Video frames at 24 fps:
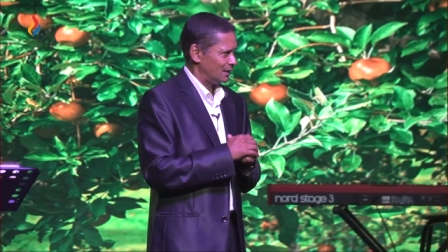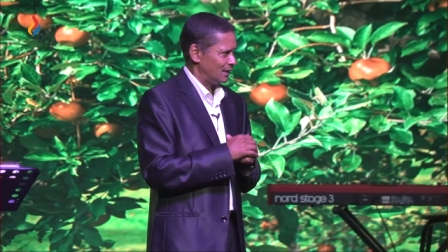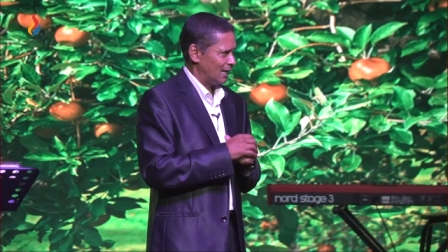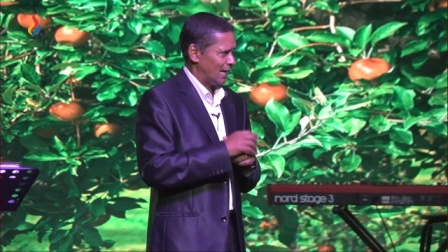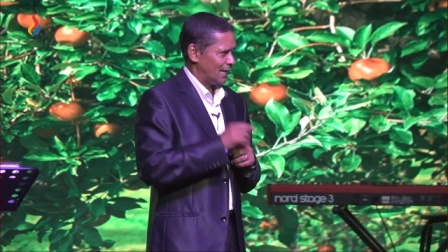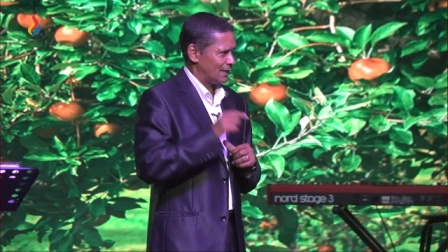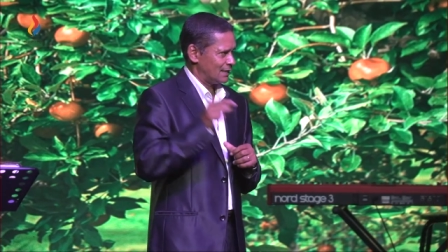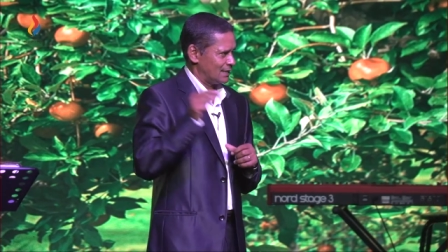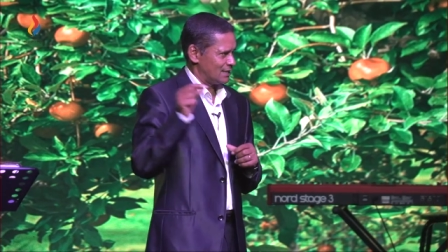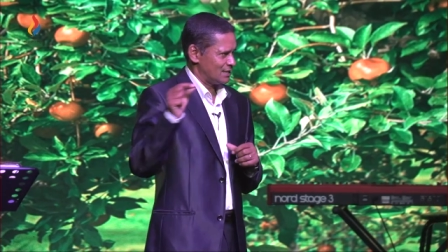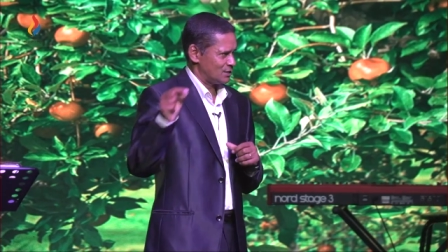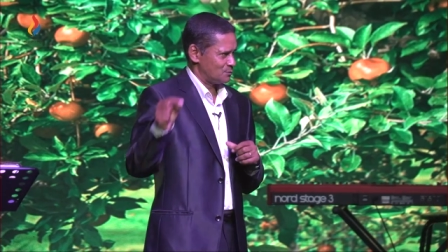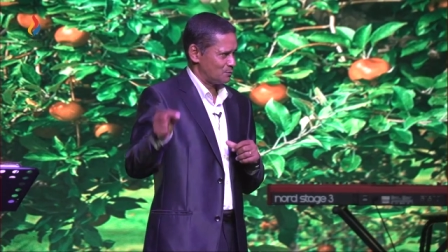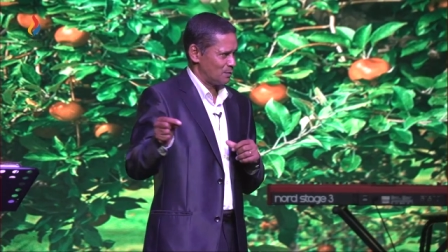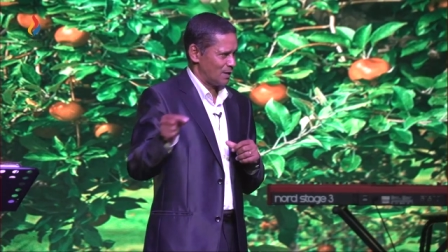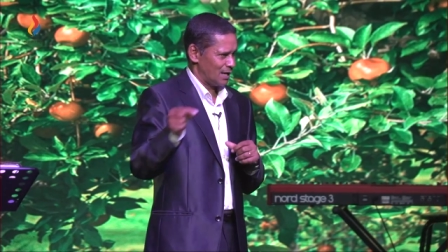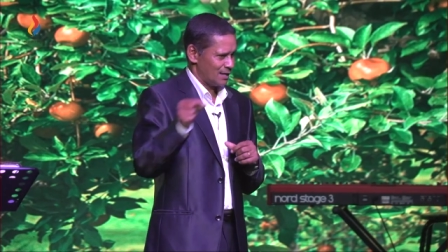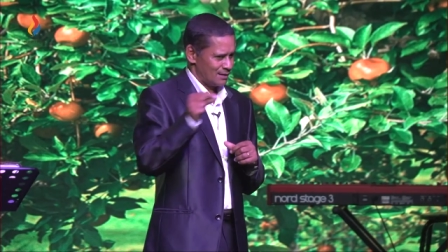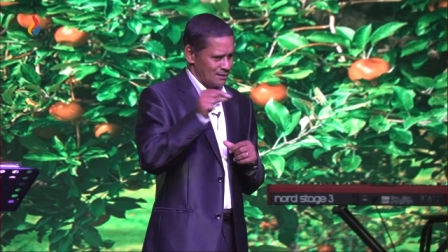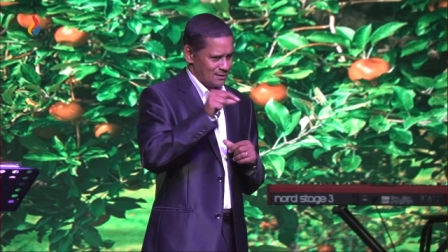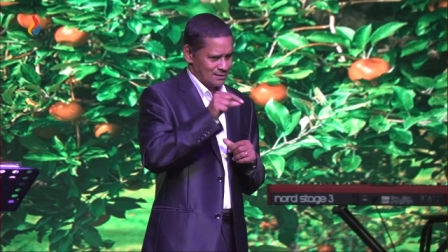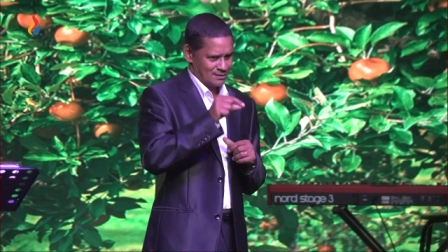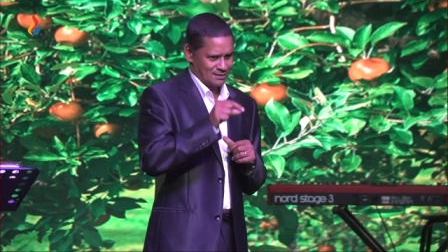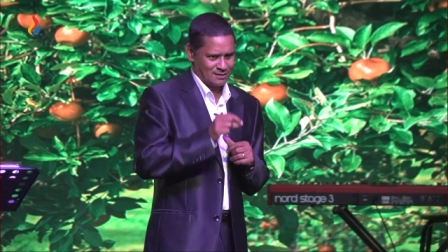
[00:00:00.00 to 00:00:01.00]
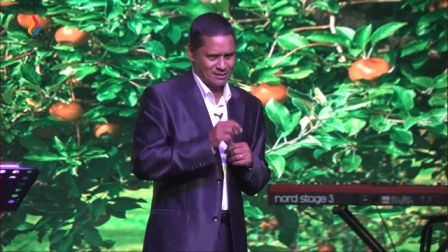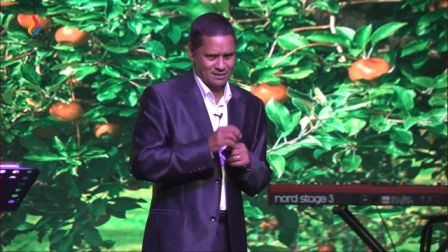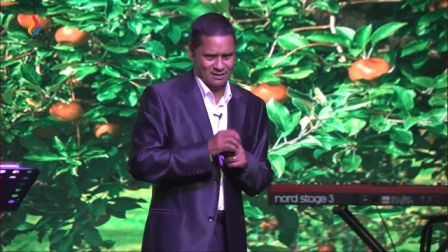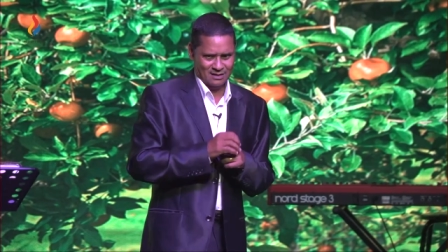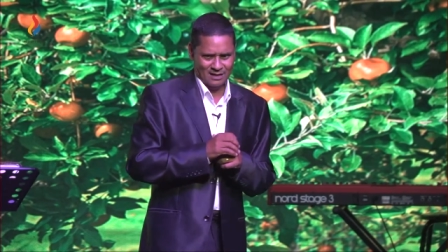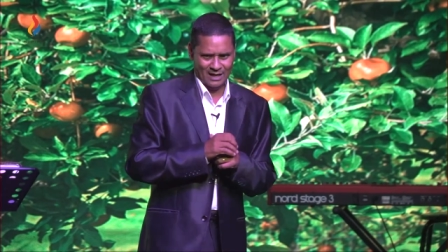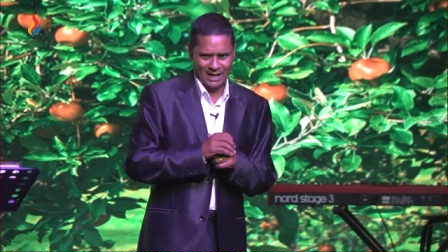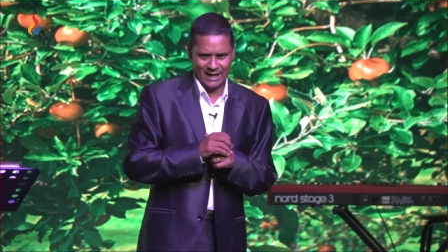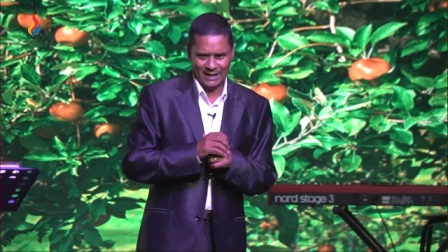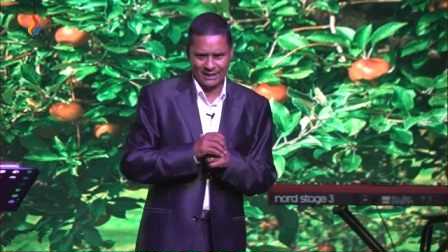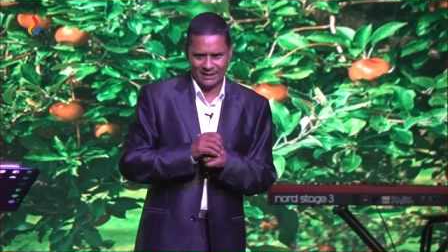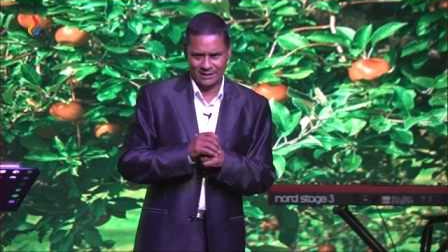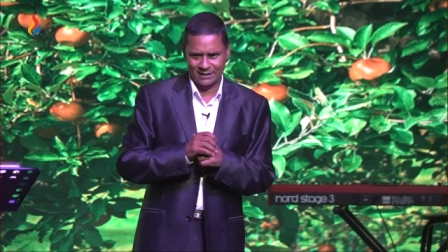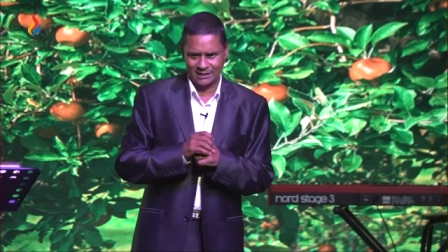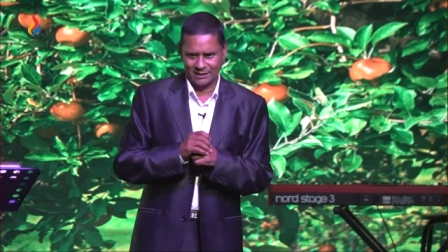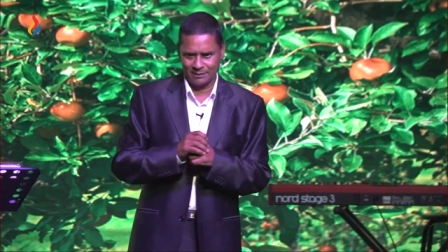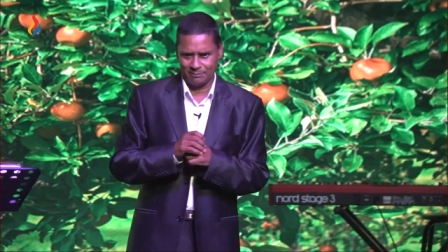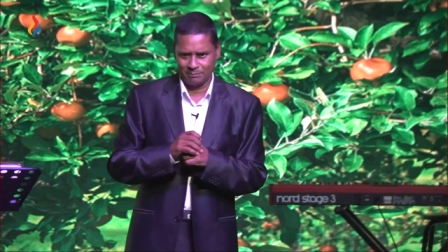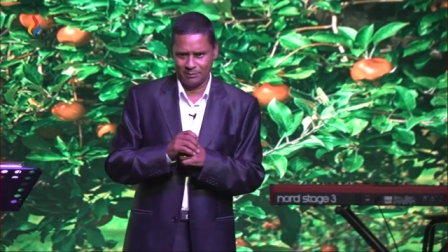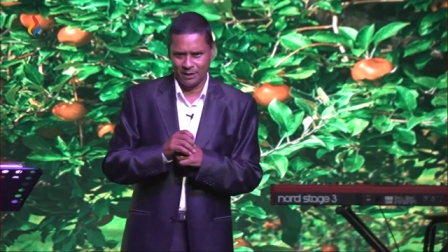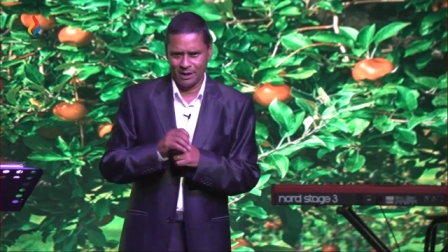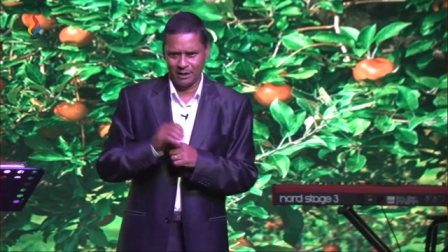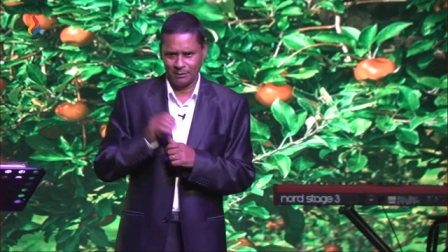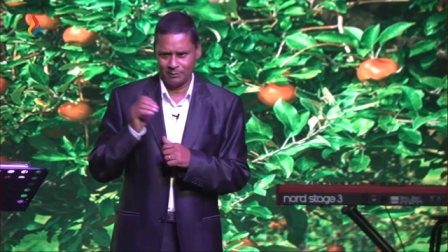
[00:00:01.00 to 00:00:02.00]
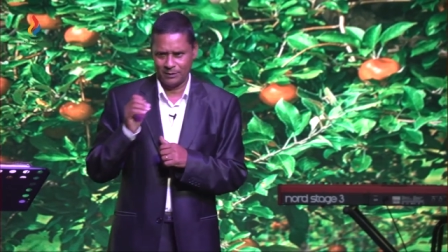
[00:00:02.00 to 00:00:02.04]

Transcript: And his brothers disliked him